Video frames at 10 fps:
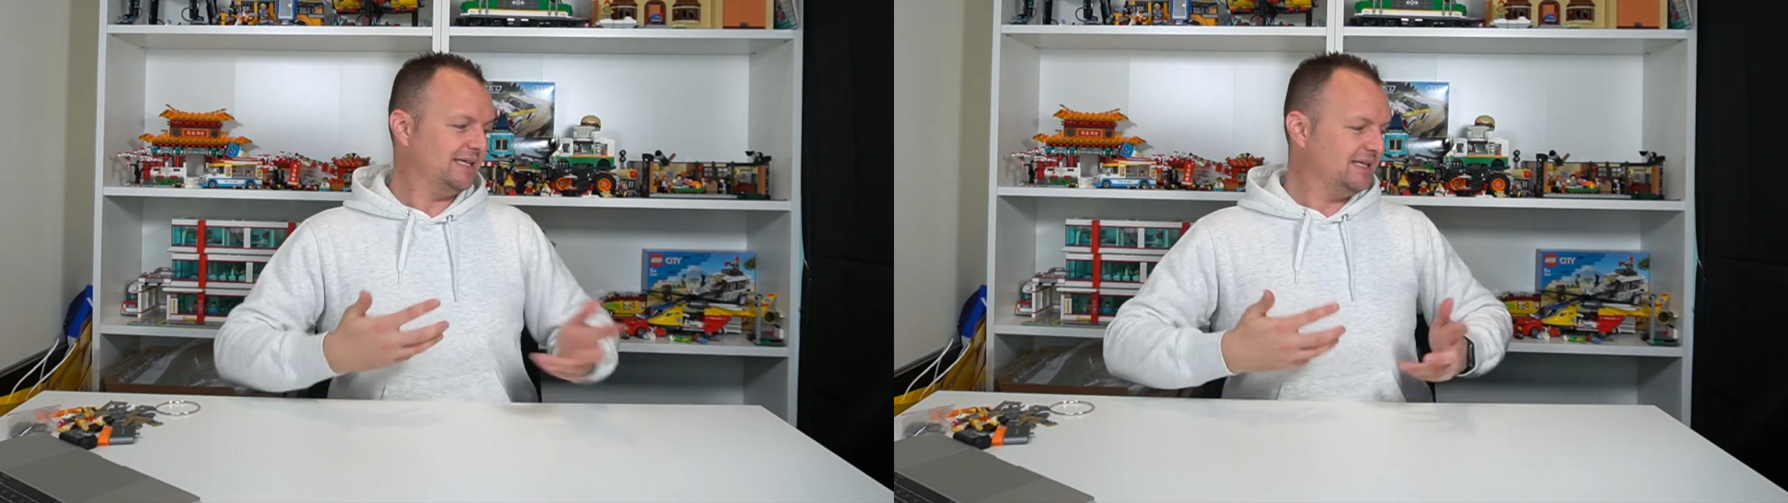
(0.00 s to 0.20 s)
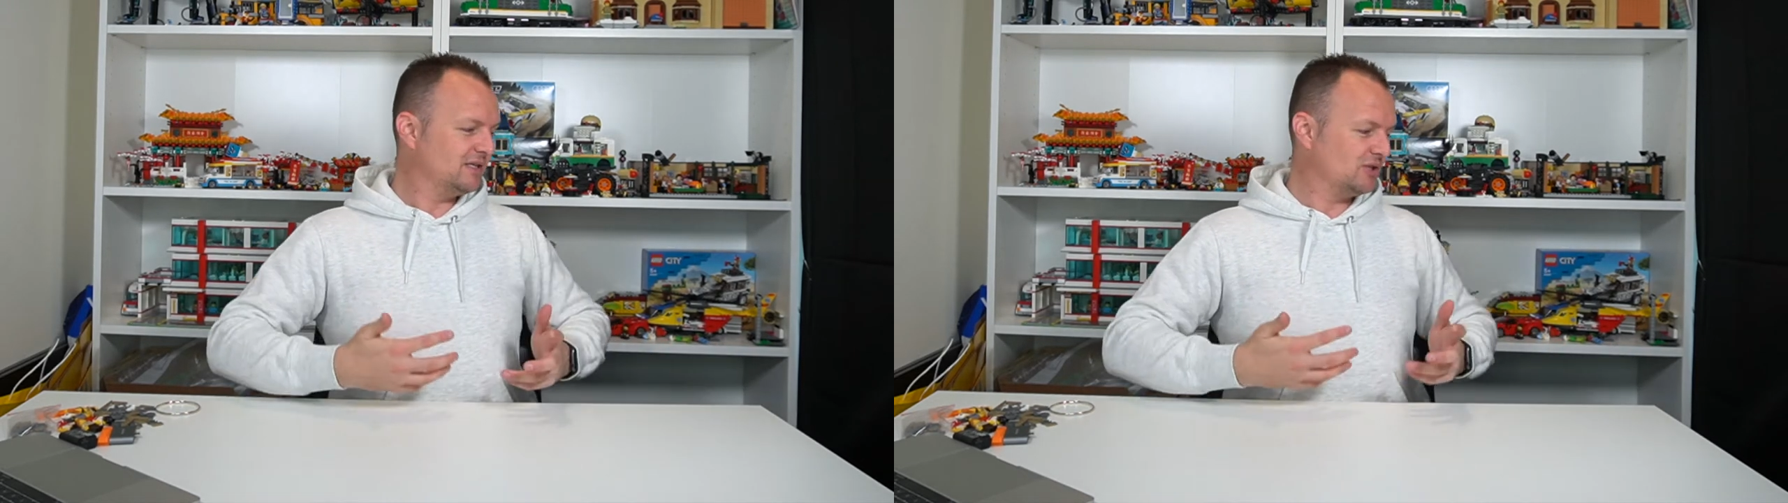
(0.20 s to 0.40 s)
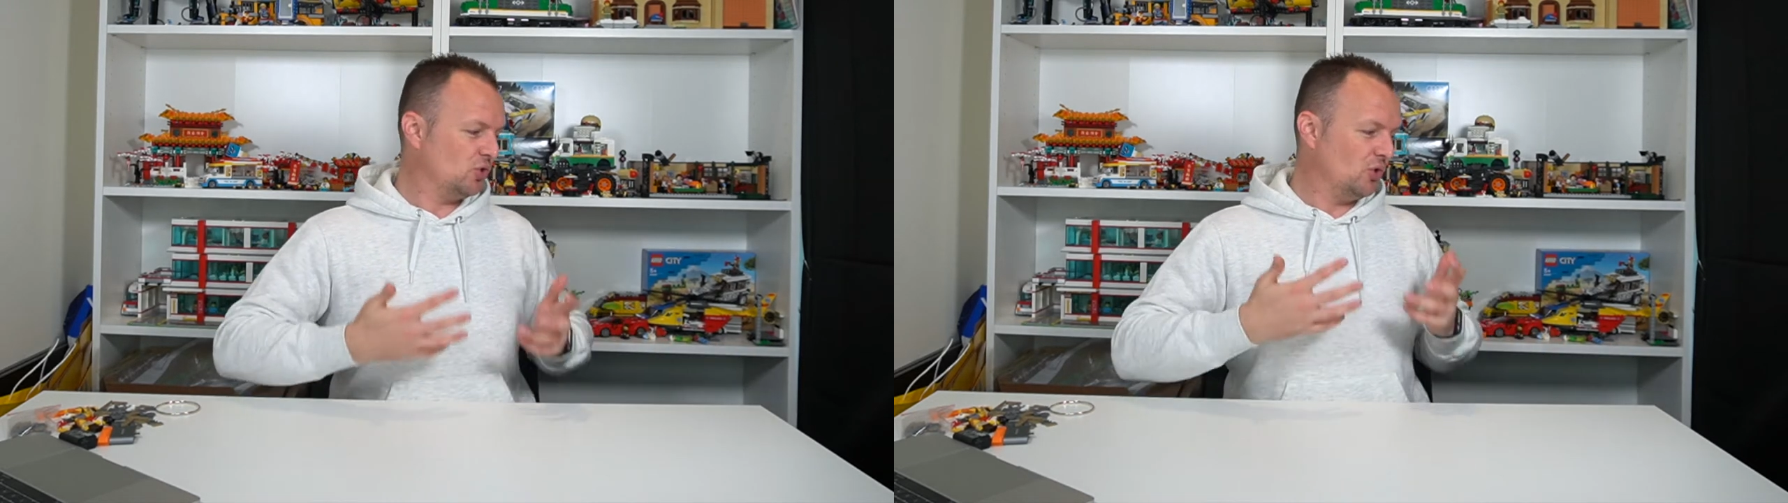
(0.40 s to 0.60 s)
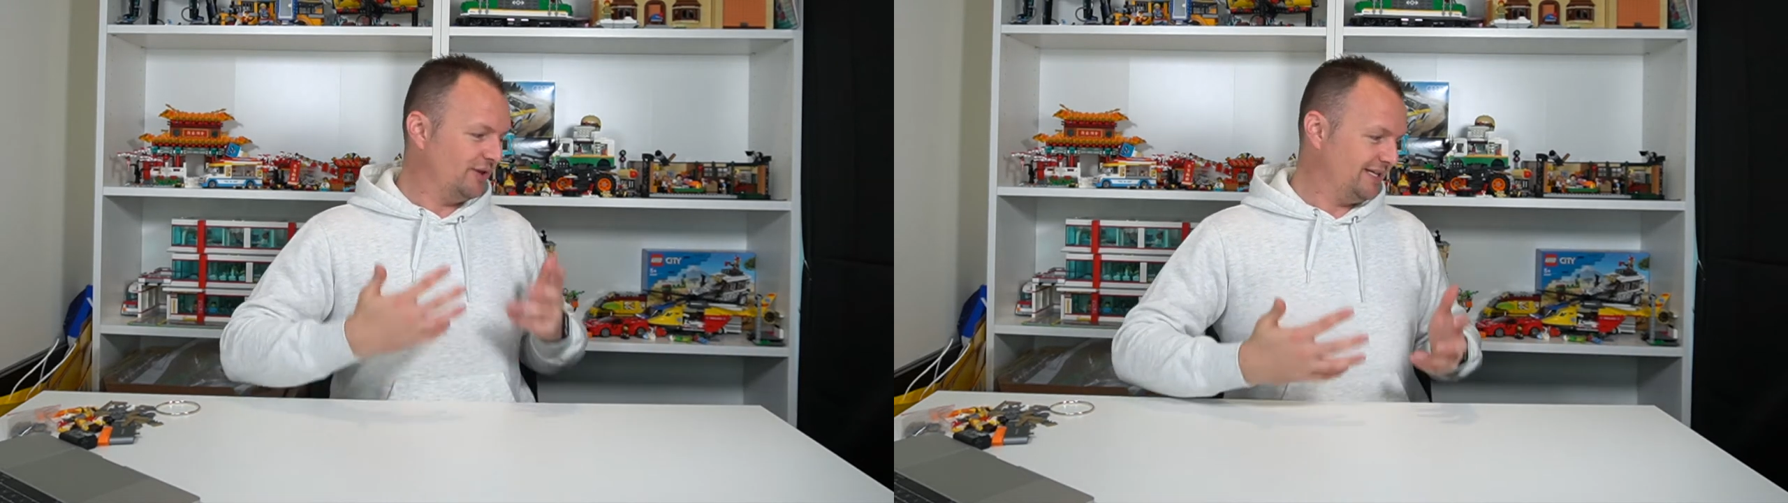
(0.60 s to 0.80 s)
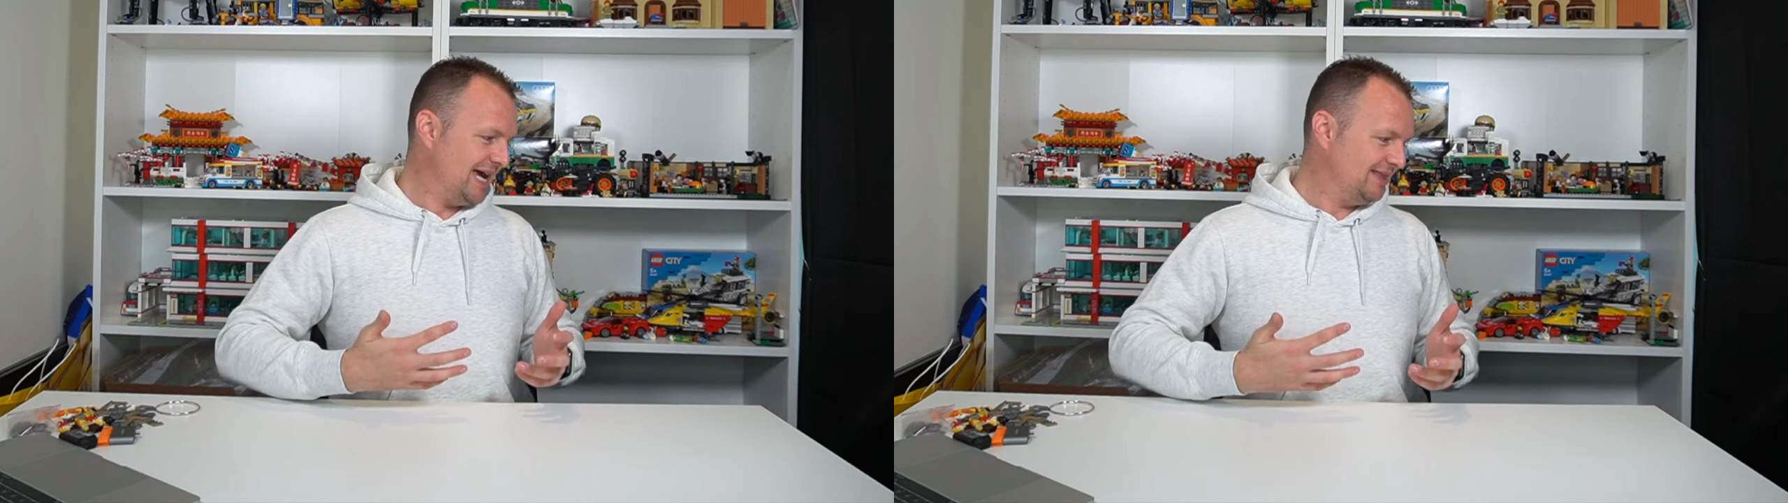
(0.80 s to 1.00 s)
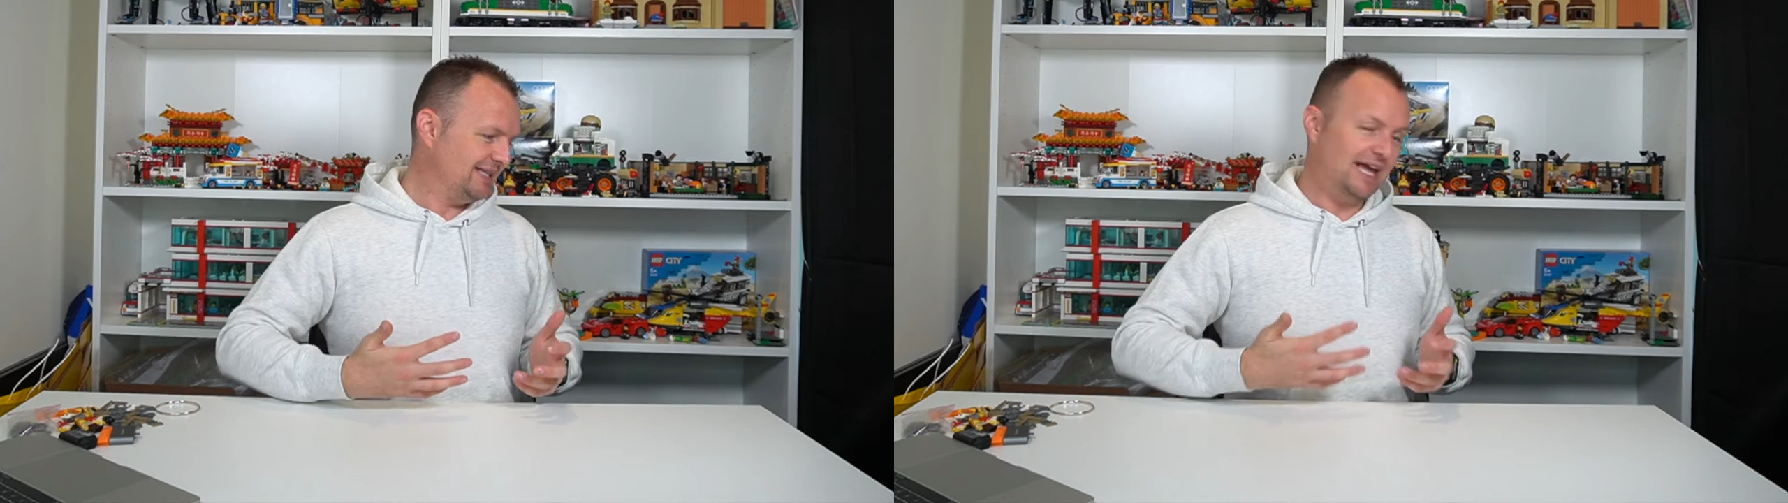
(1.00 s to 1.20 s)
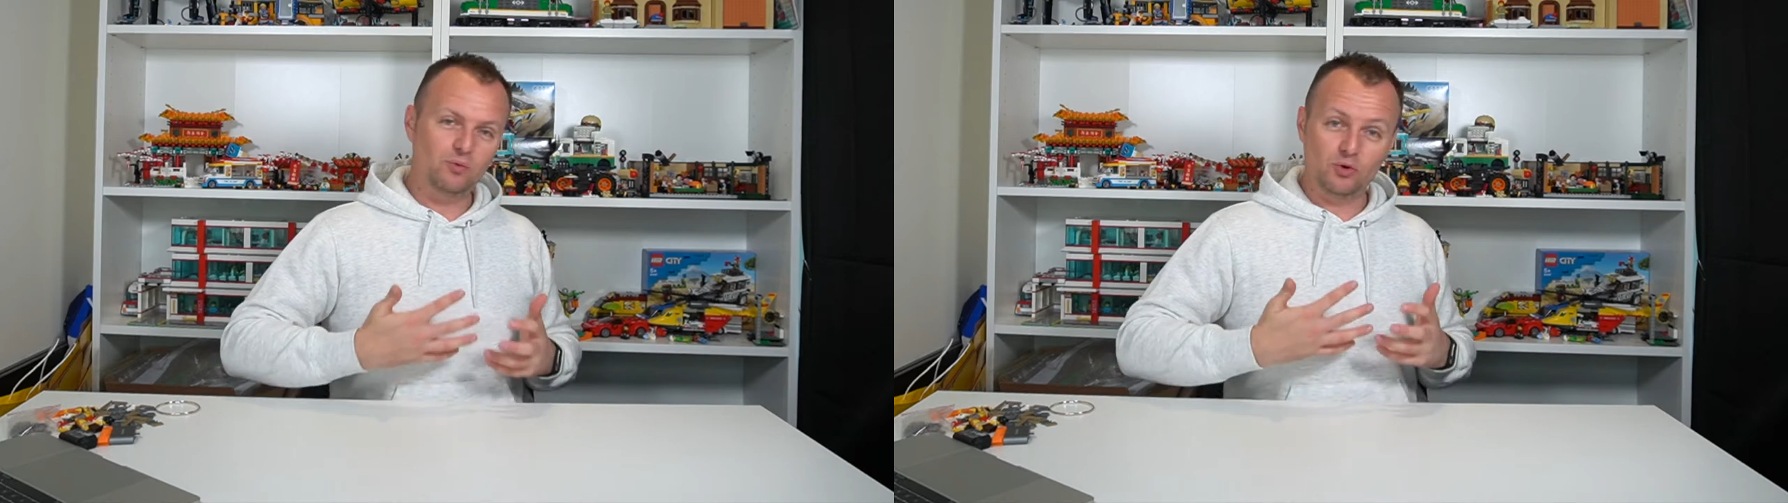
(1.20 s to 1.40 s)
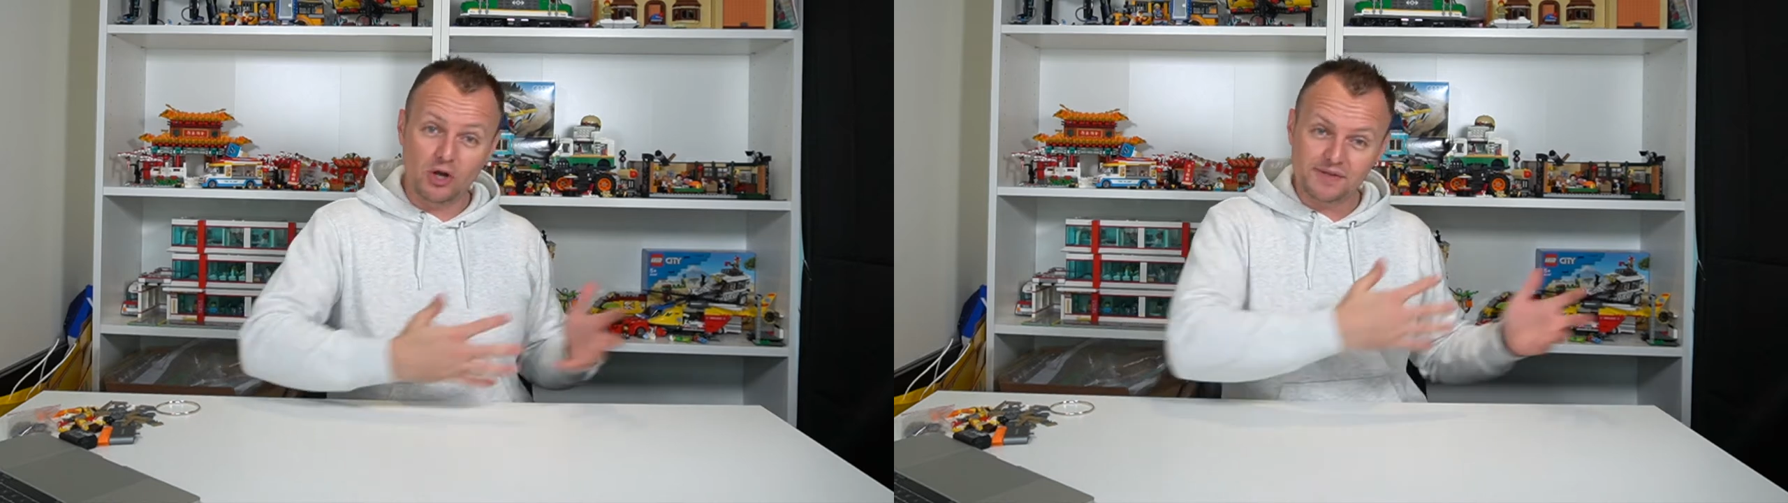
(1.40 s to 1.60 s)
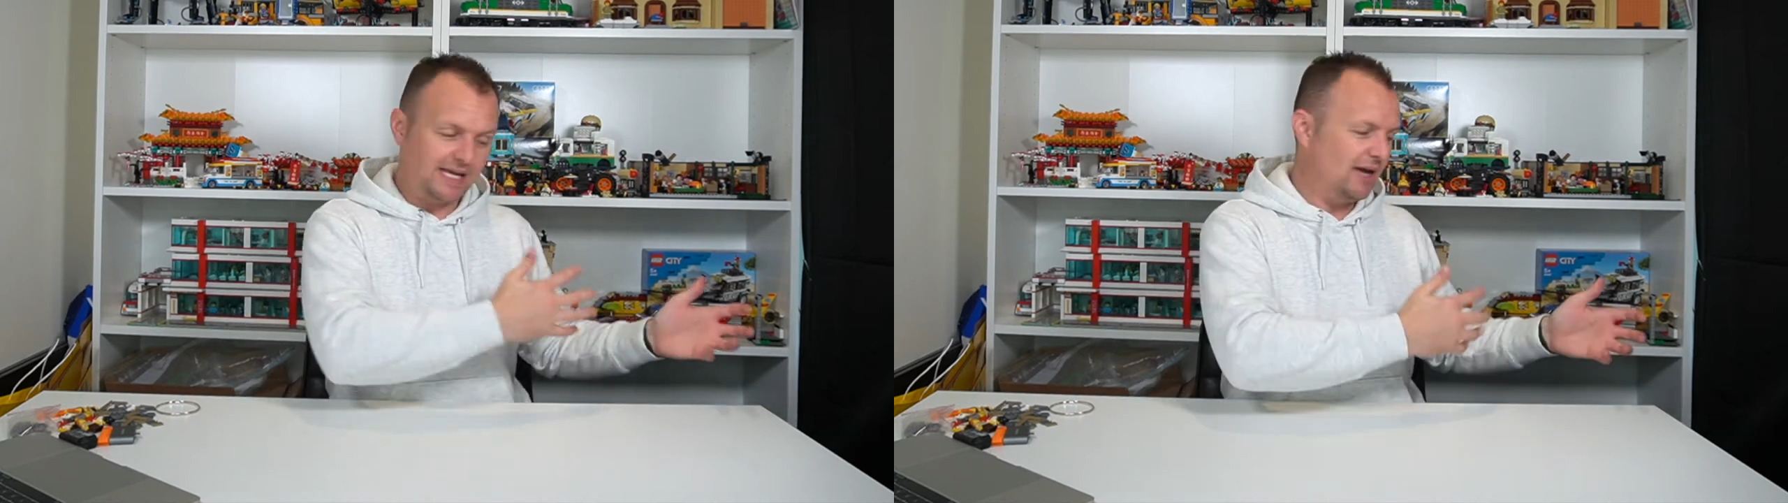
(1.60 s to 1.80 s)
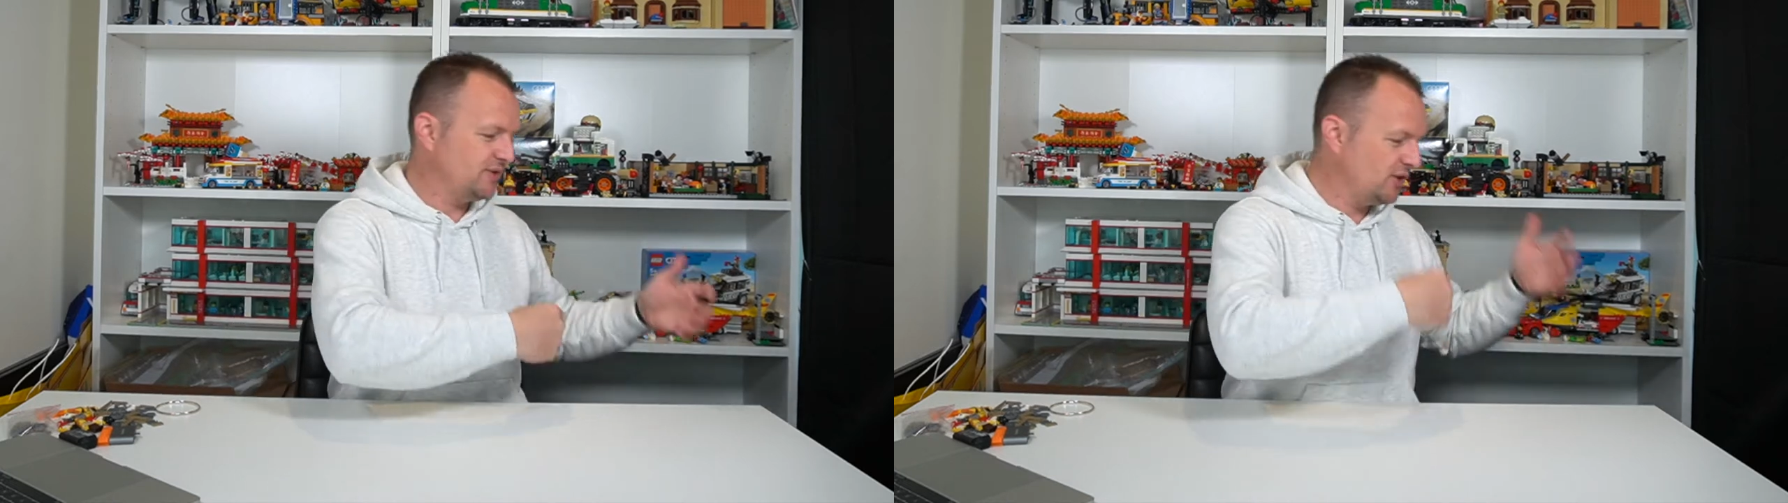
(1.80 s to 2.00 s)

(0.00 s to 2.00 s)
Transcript: in store the day that they were on sale,